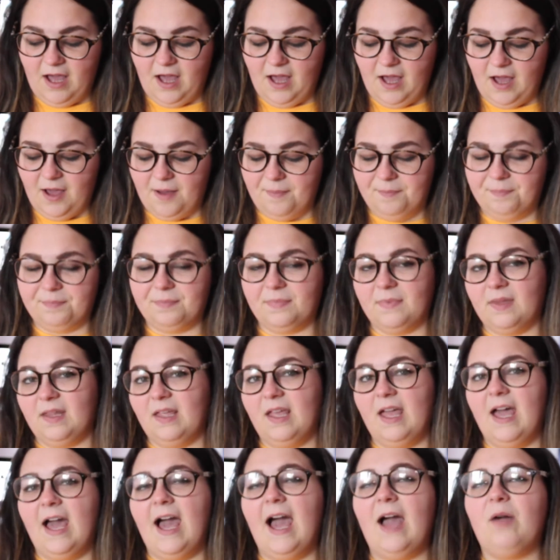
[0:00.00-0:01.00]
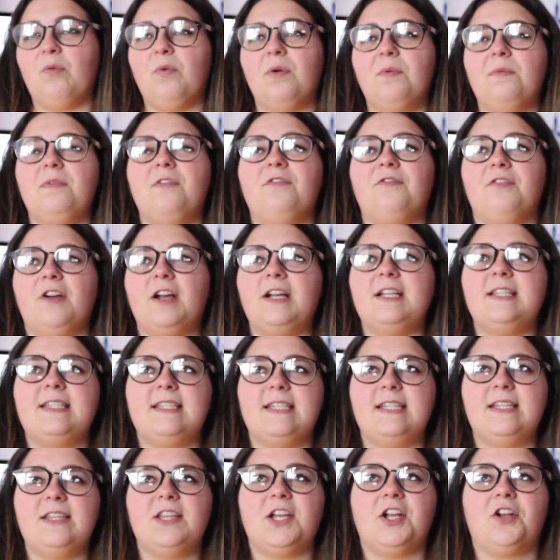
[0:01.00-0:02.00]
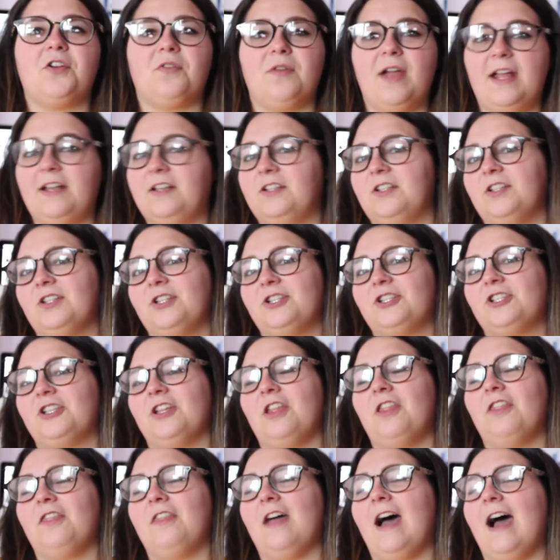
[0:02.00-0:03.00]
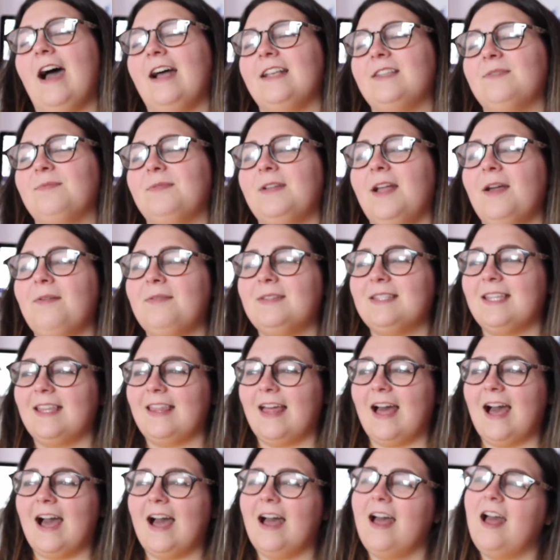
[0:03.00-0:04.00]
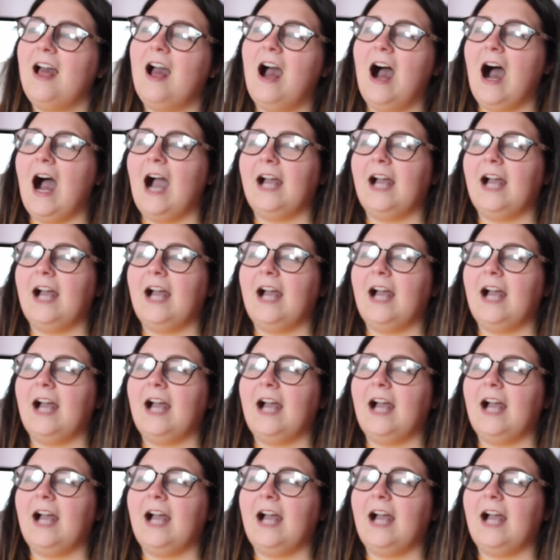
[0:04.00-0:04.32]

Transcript: And when we first see the Grinch, that's when I was like that.